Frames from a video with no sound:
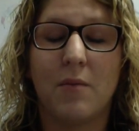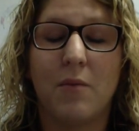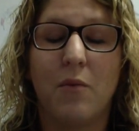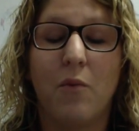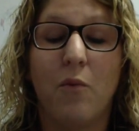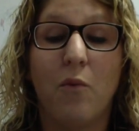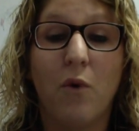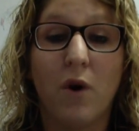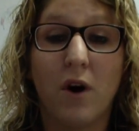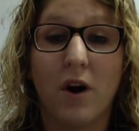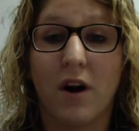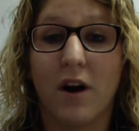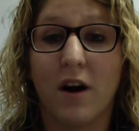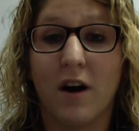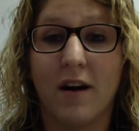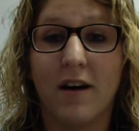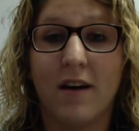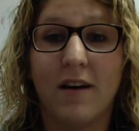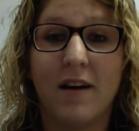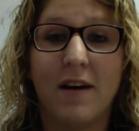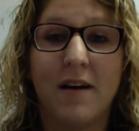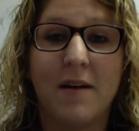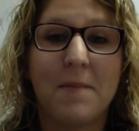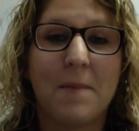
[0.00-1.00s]
were.
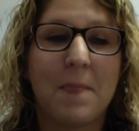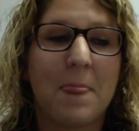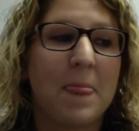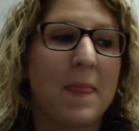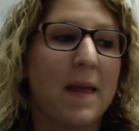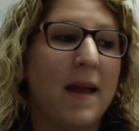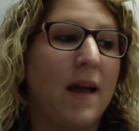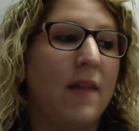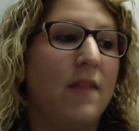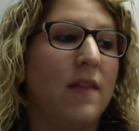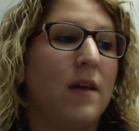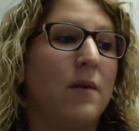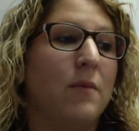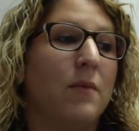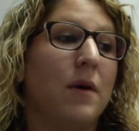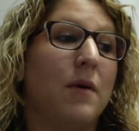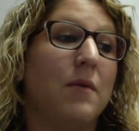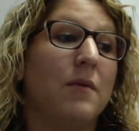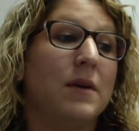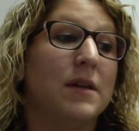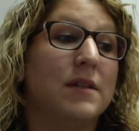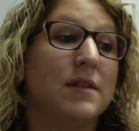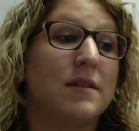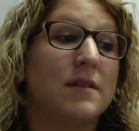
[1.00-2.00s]
And then what
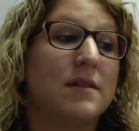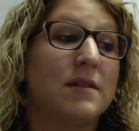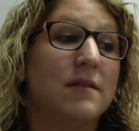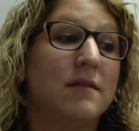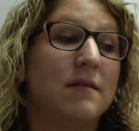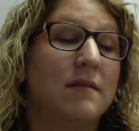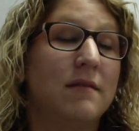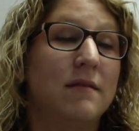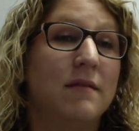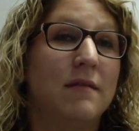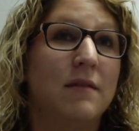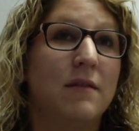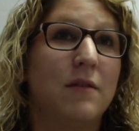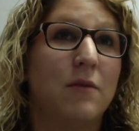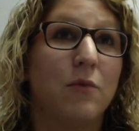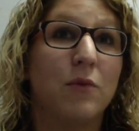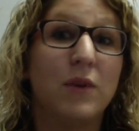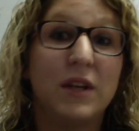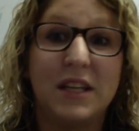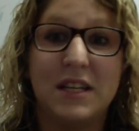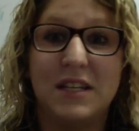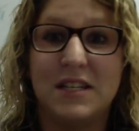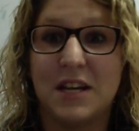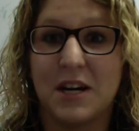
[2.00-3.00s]
was
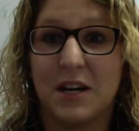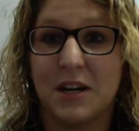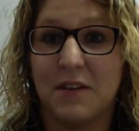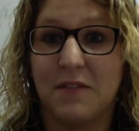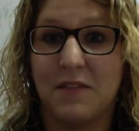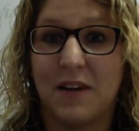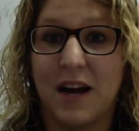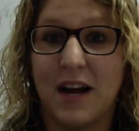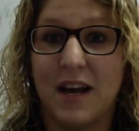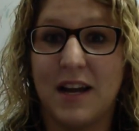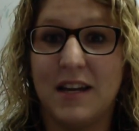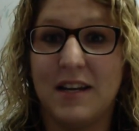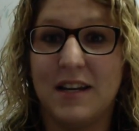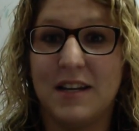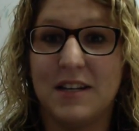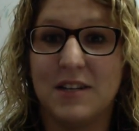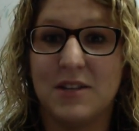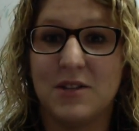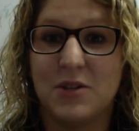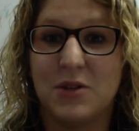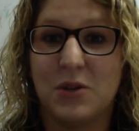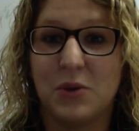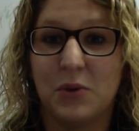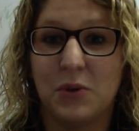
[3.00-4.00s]
really terrifying
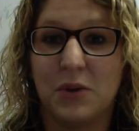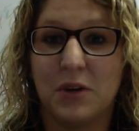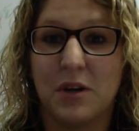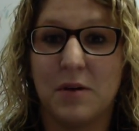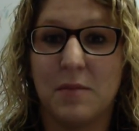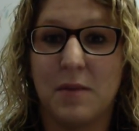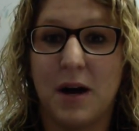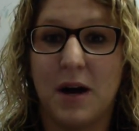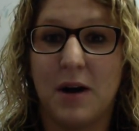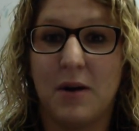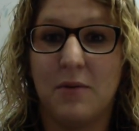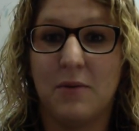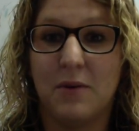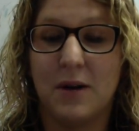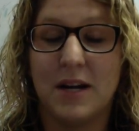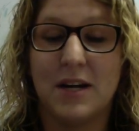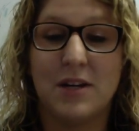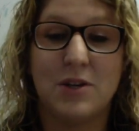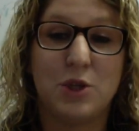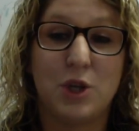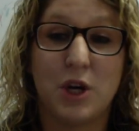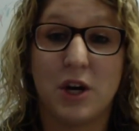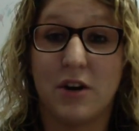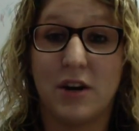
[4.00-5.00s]
is to learn about
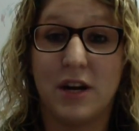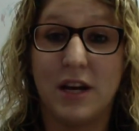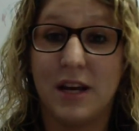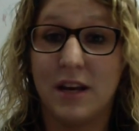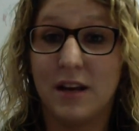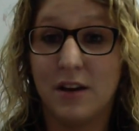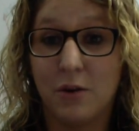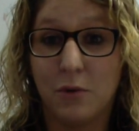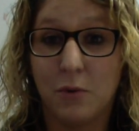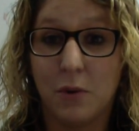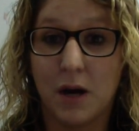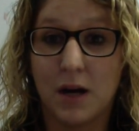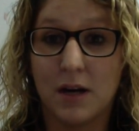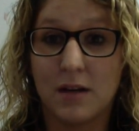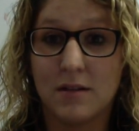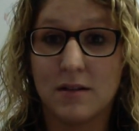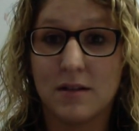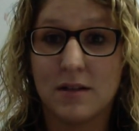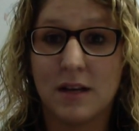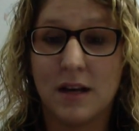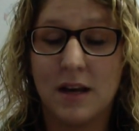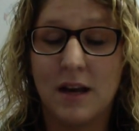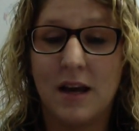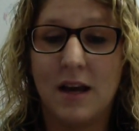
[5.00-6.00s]
what Cherry Hill
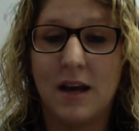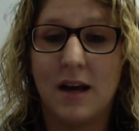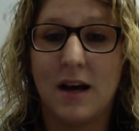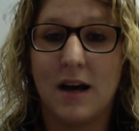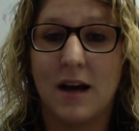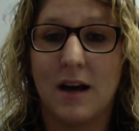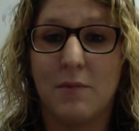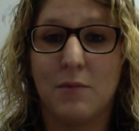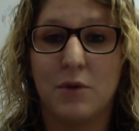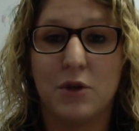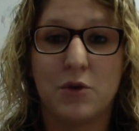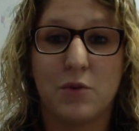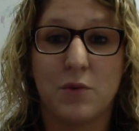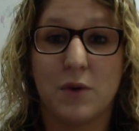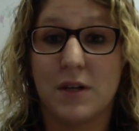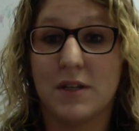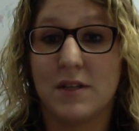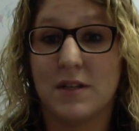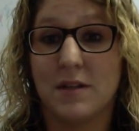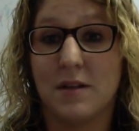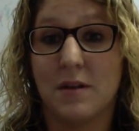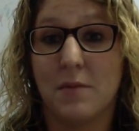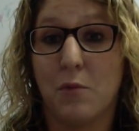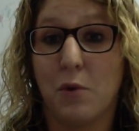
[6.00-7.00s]
was, which
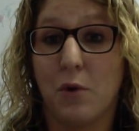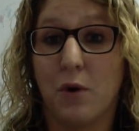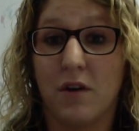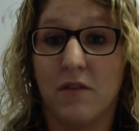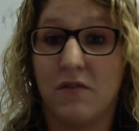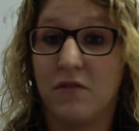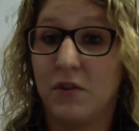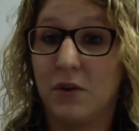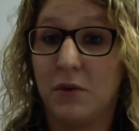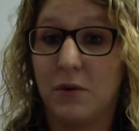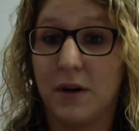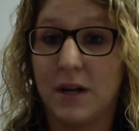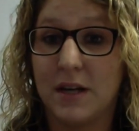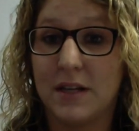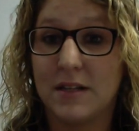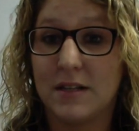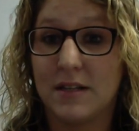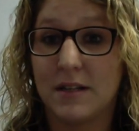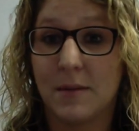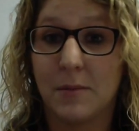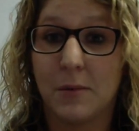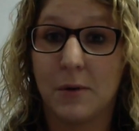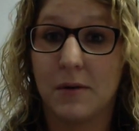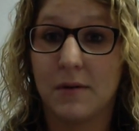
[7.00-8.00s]
was the more affluent
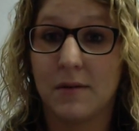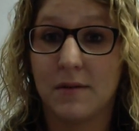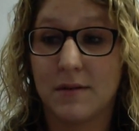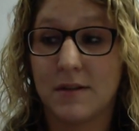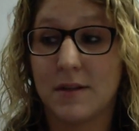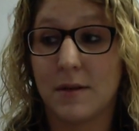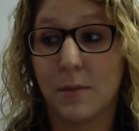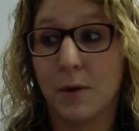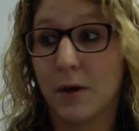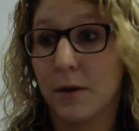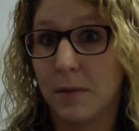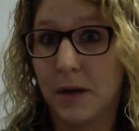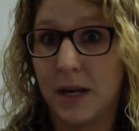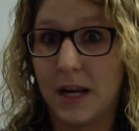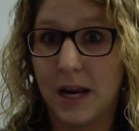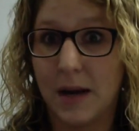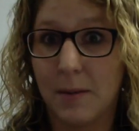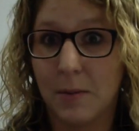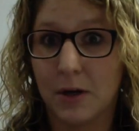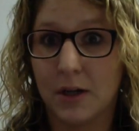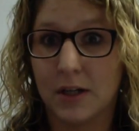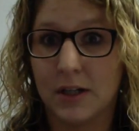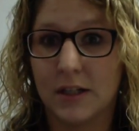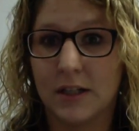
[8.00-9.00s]
suburban
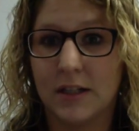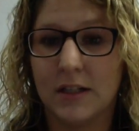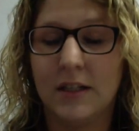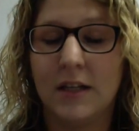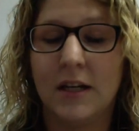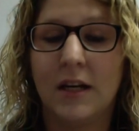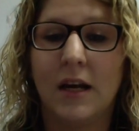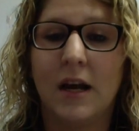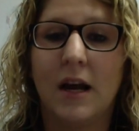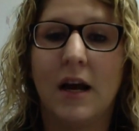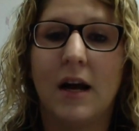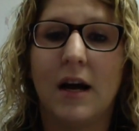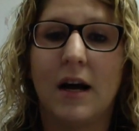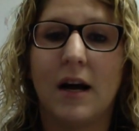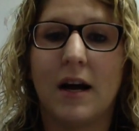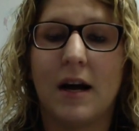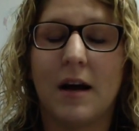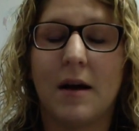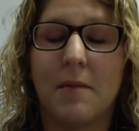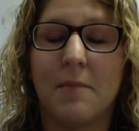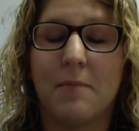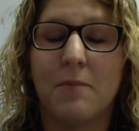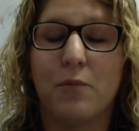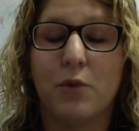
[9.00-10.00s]
neighborhood,
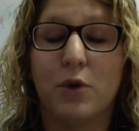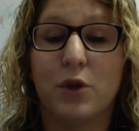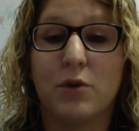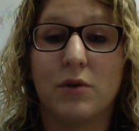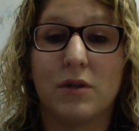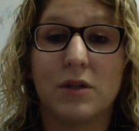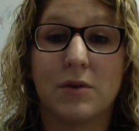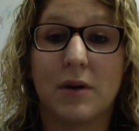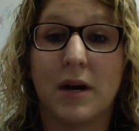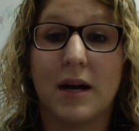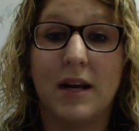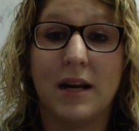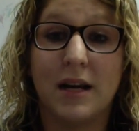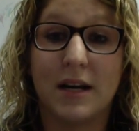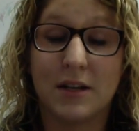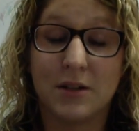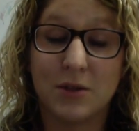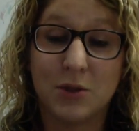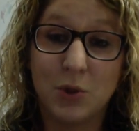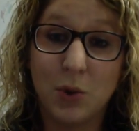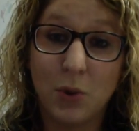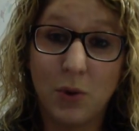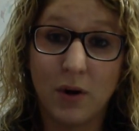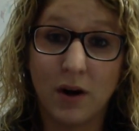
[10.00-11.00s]
which was right
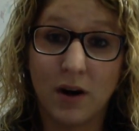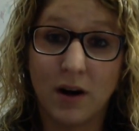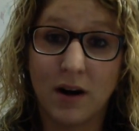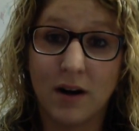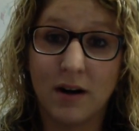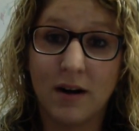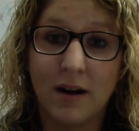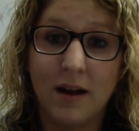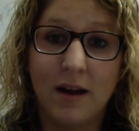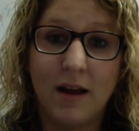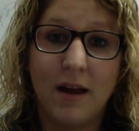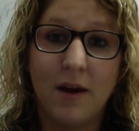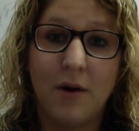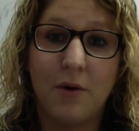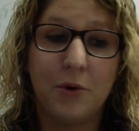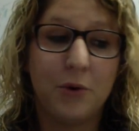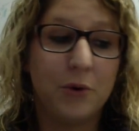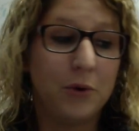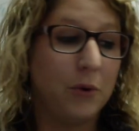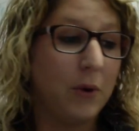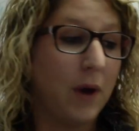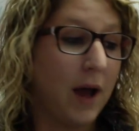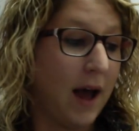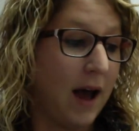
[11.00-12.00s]
next door,
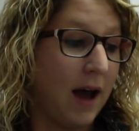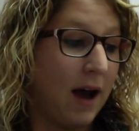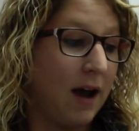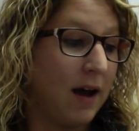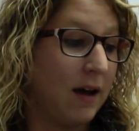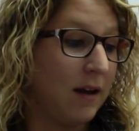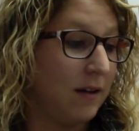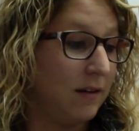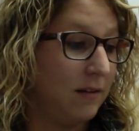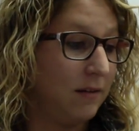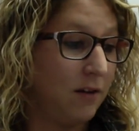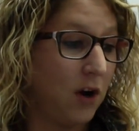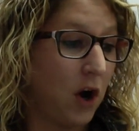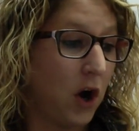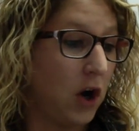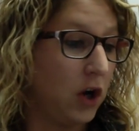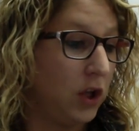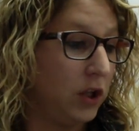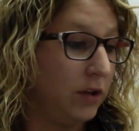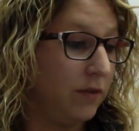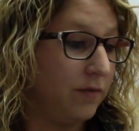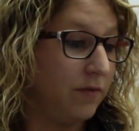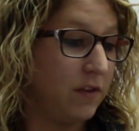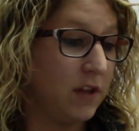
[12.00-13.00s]
who had
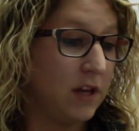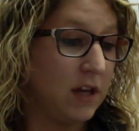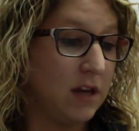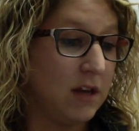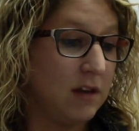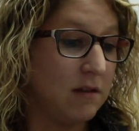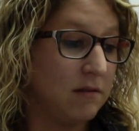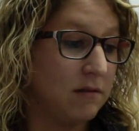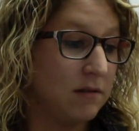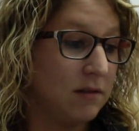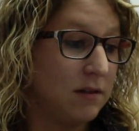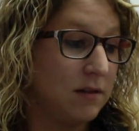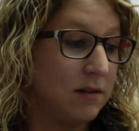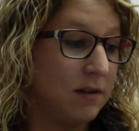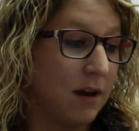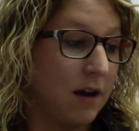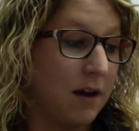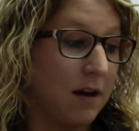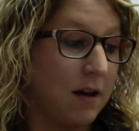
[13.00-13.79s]
all of these